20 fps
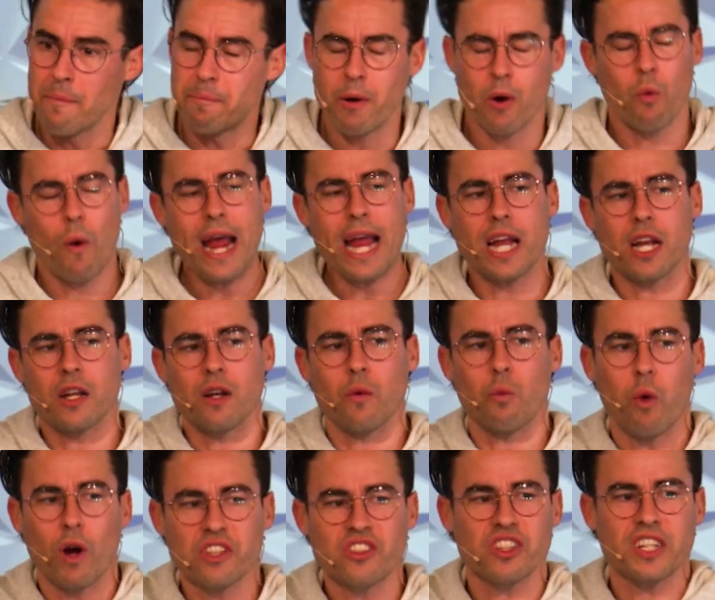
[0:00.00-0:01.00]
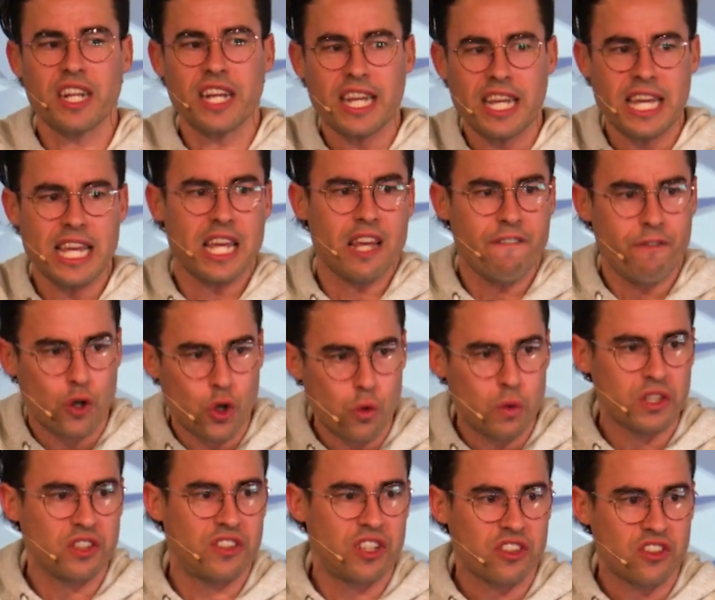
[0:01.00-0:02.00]
But wait, wasn't it Eve who
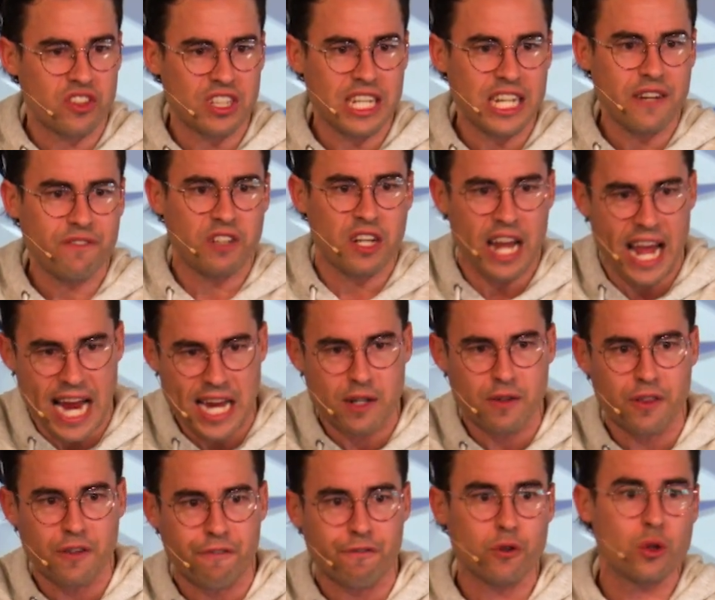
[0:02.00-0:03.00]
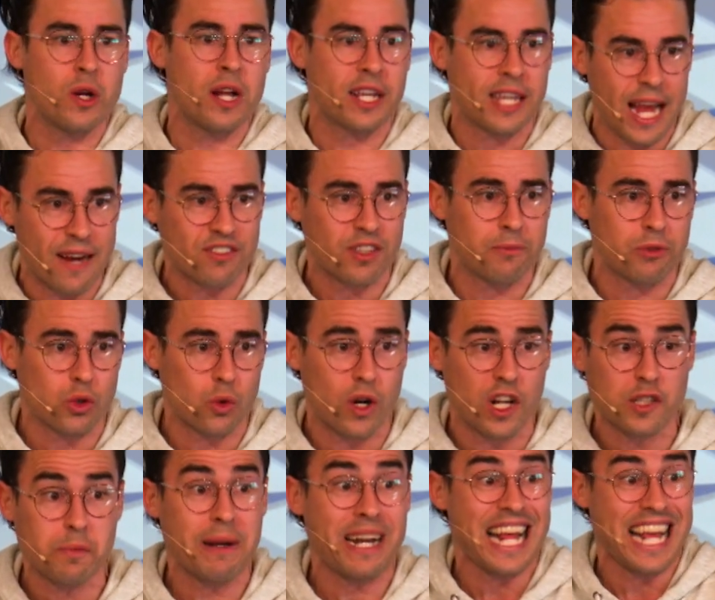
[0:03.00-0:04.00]
was deceived and ate of the fruit and gave some to her
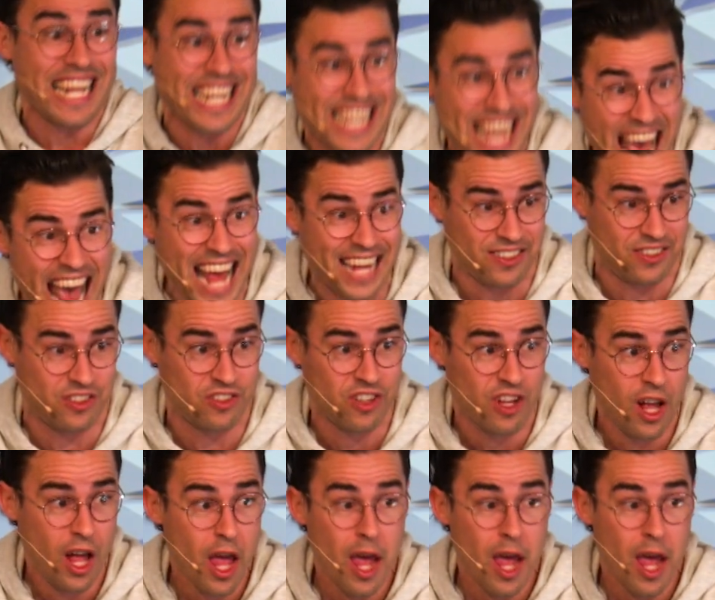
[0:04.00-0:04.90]
husband? Yes.